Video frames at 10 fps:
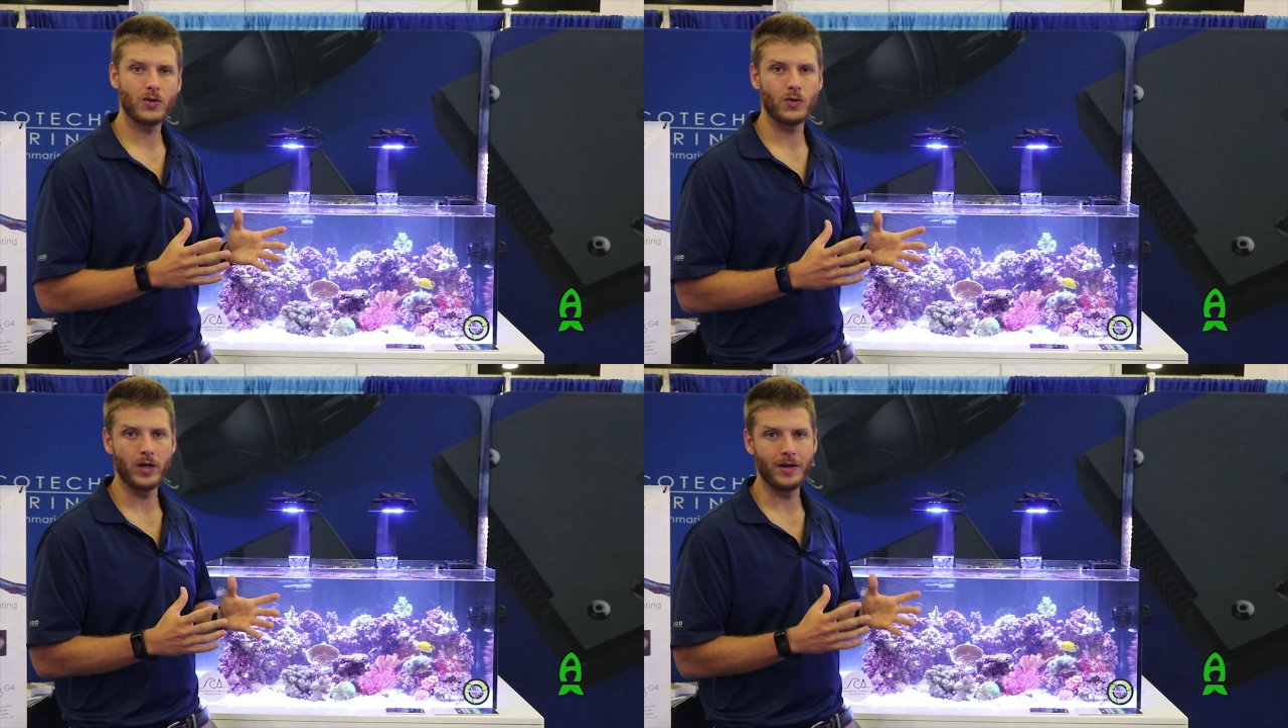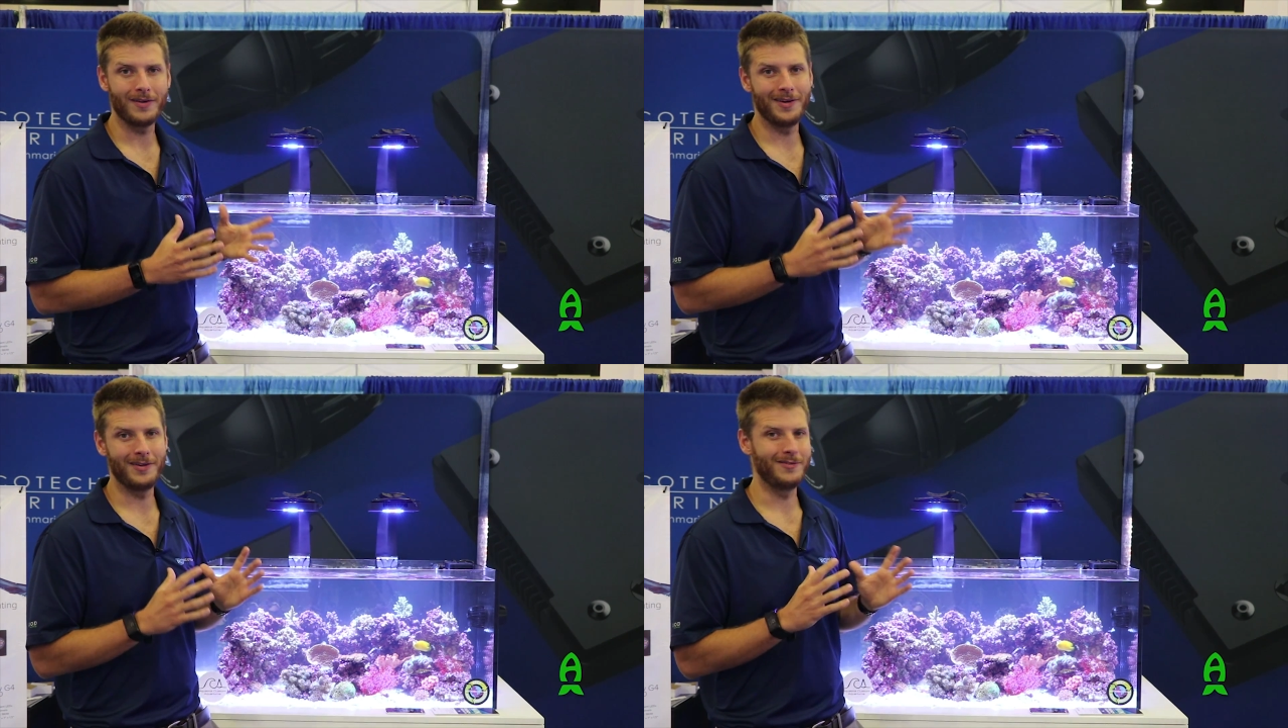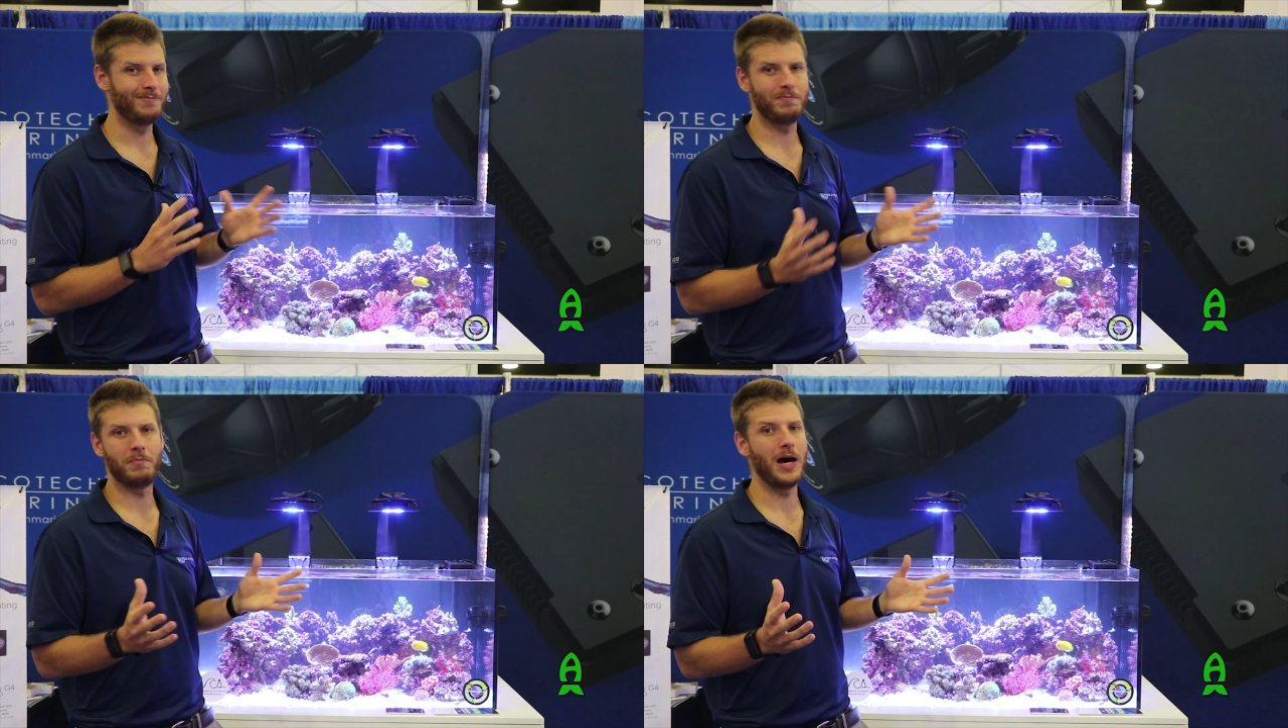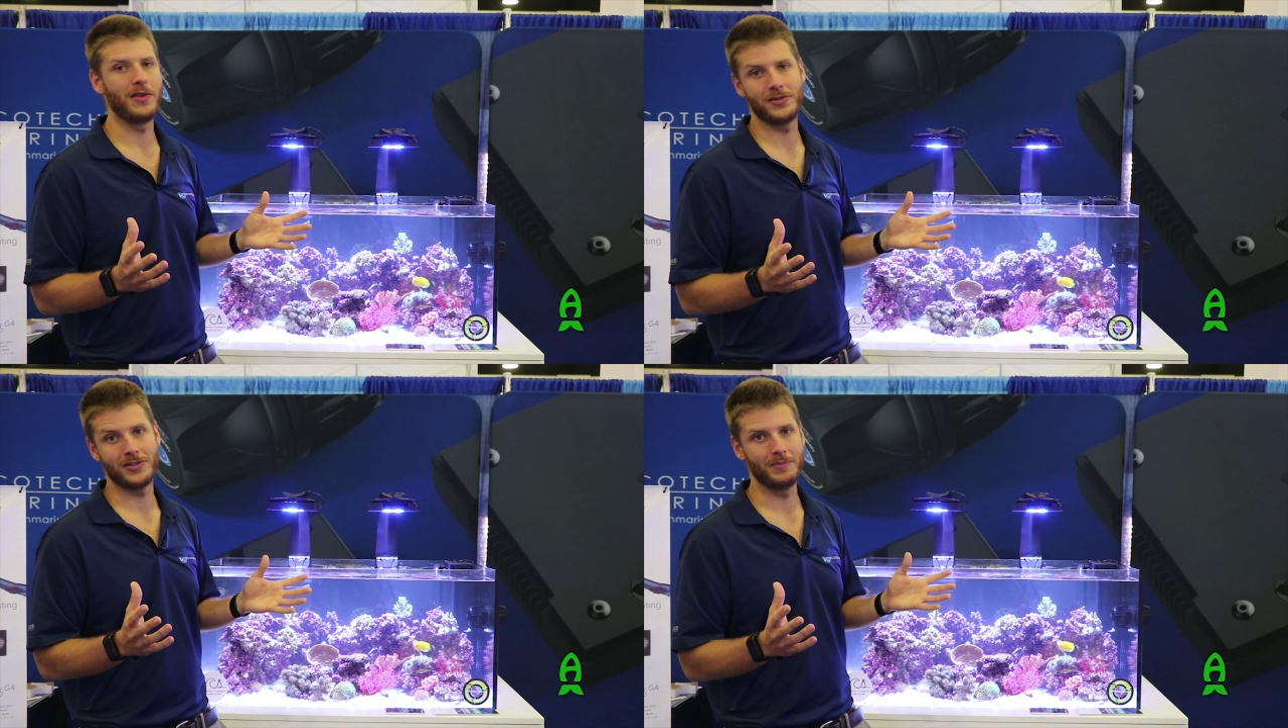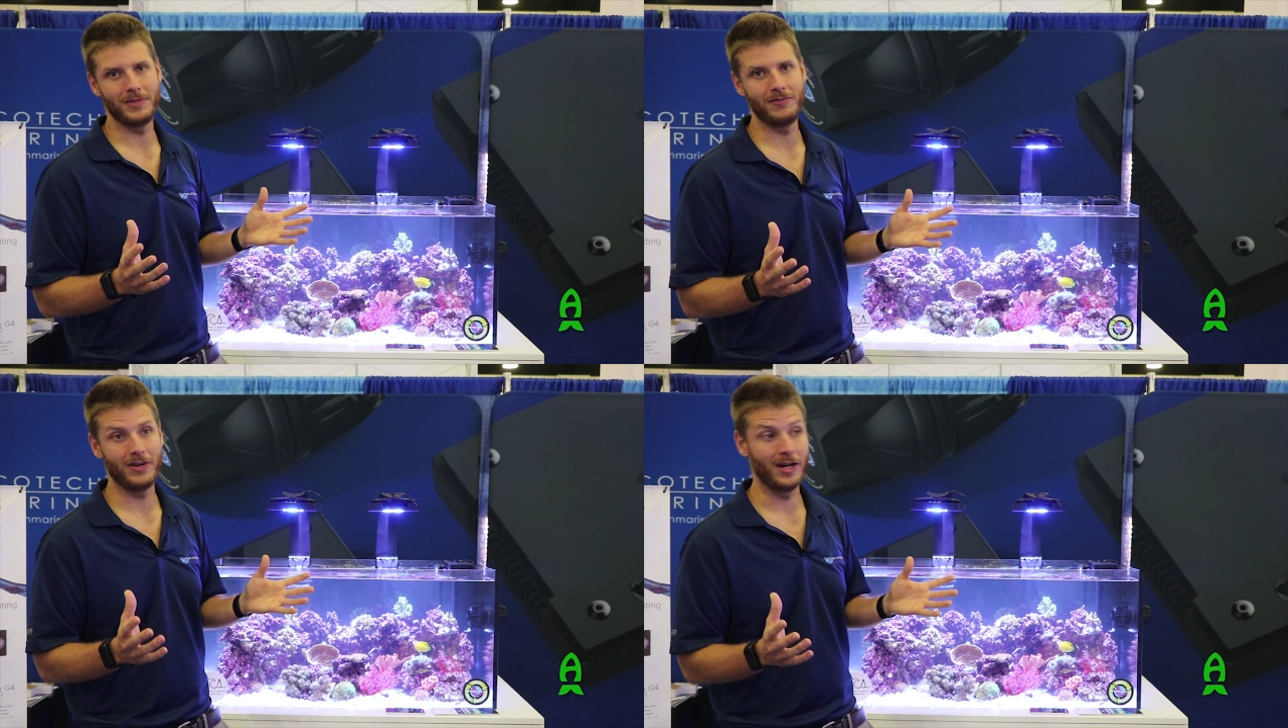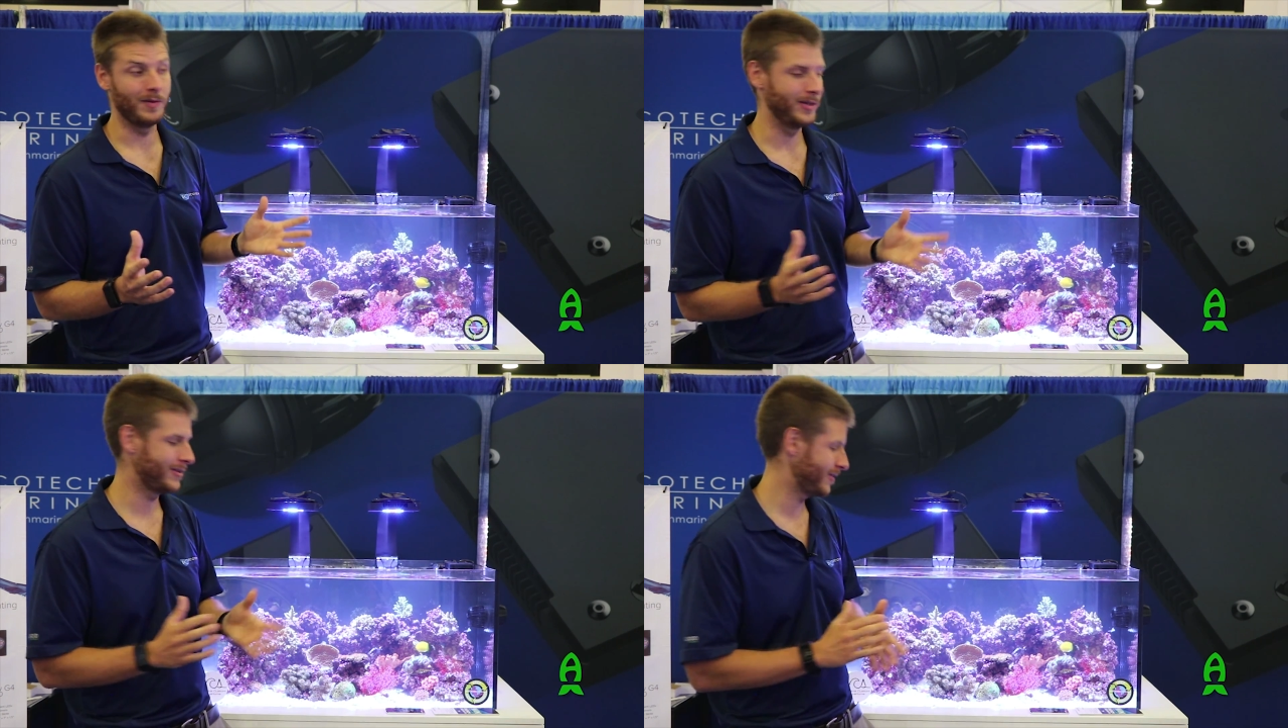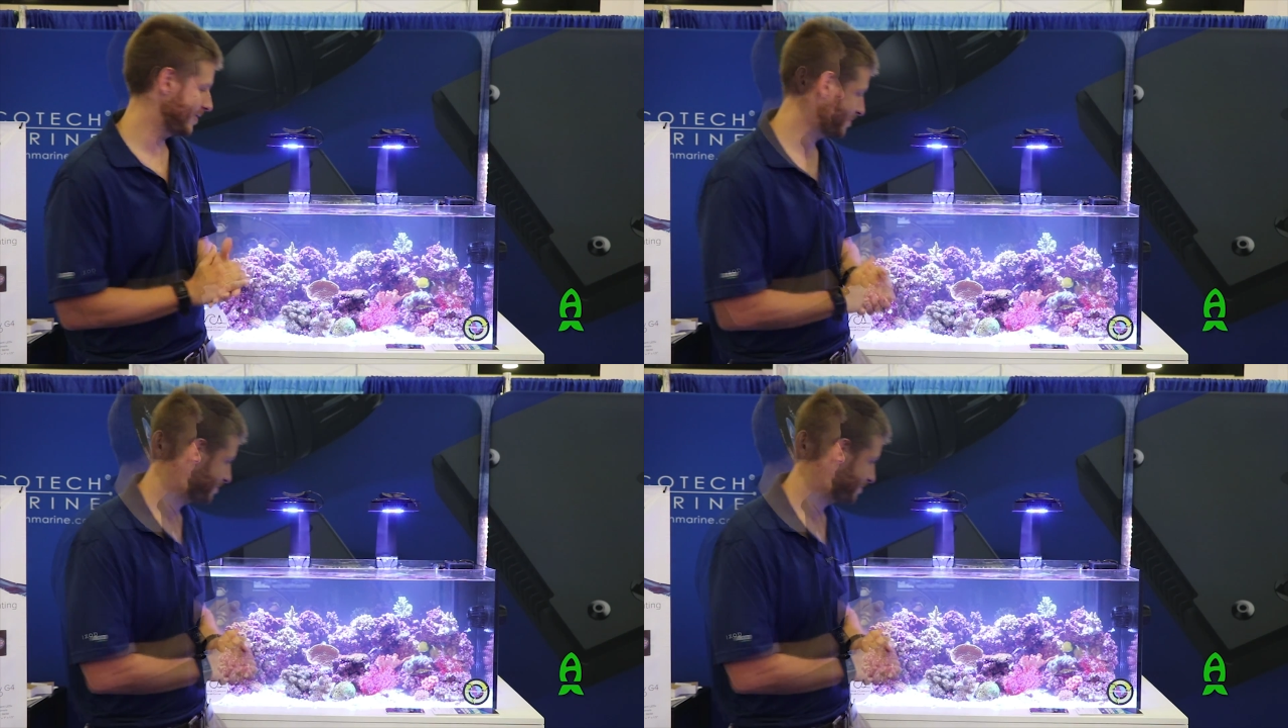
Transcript: create a bothersome environment.